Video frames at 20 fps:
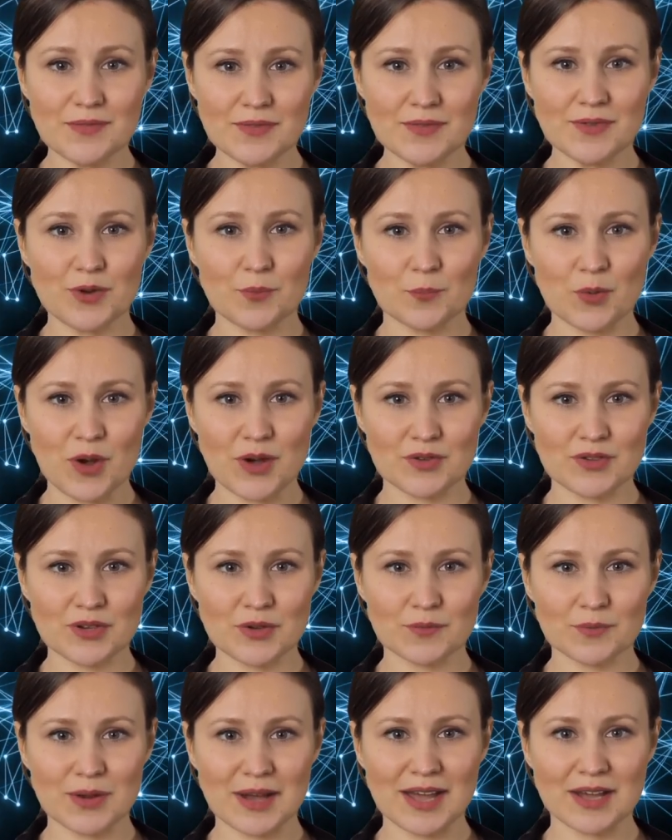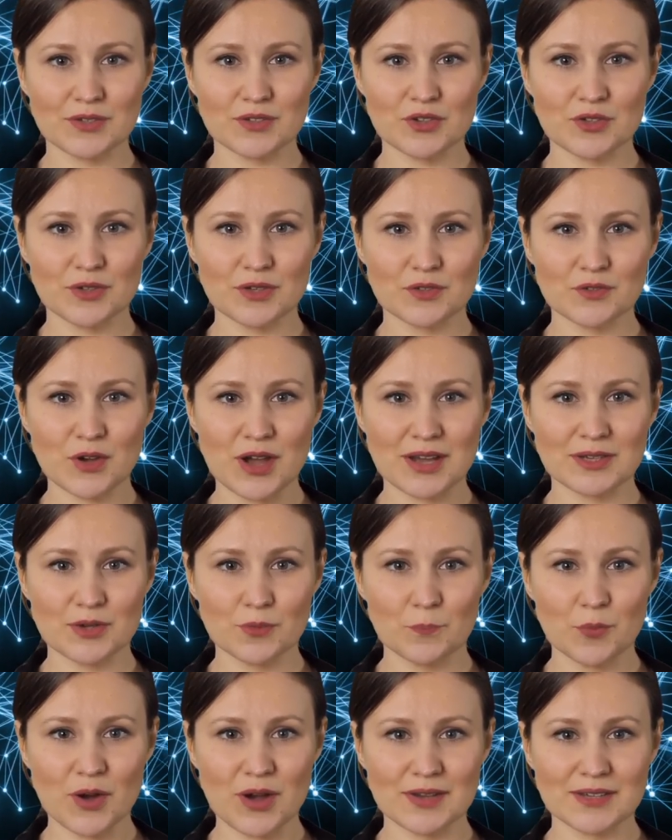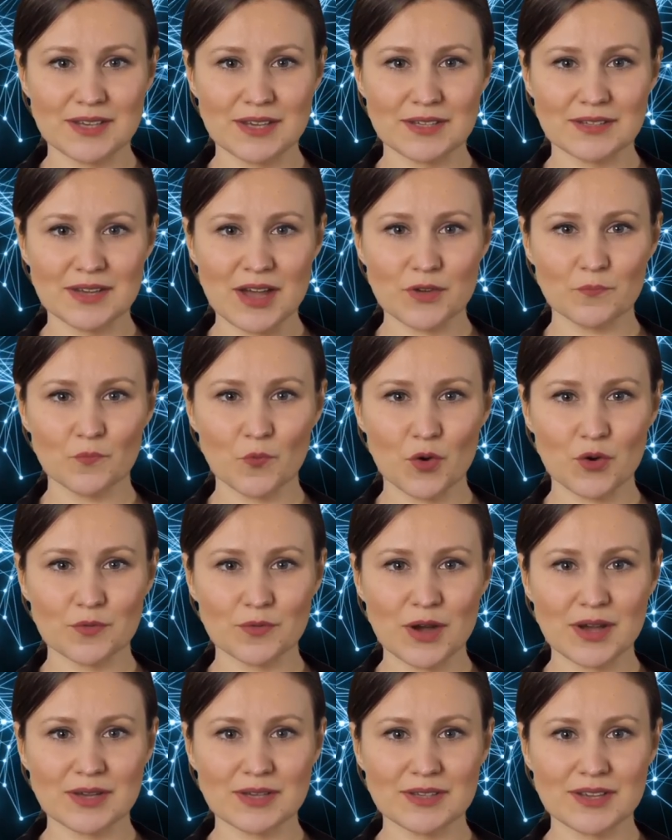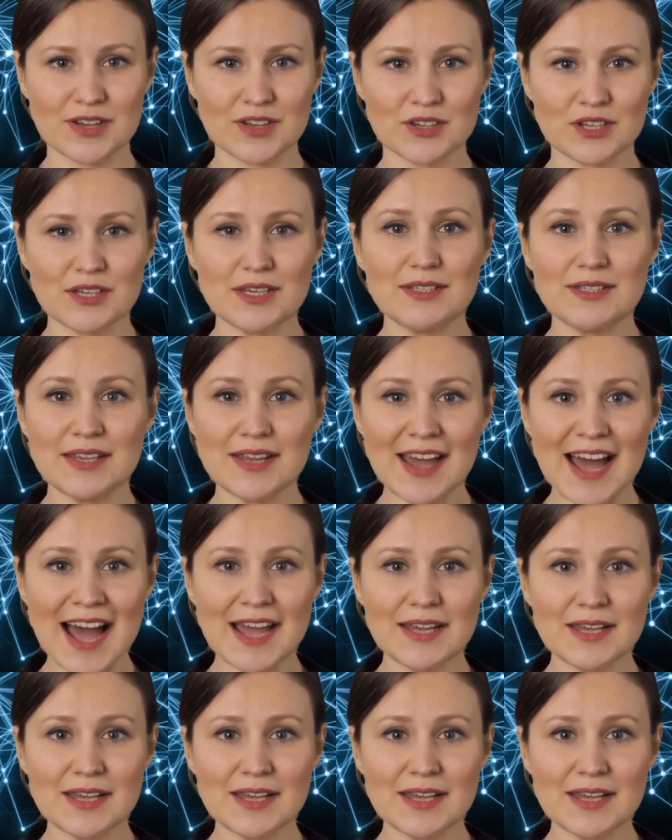The project plan should address the process of work validation and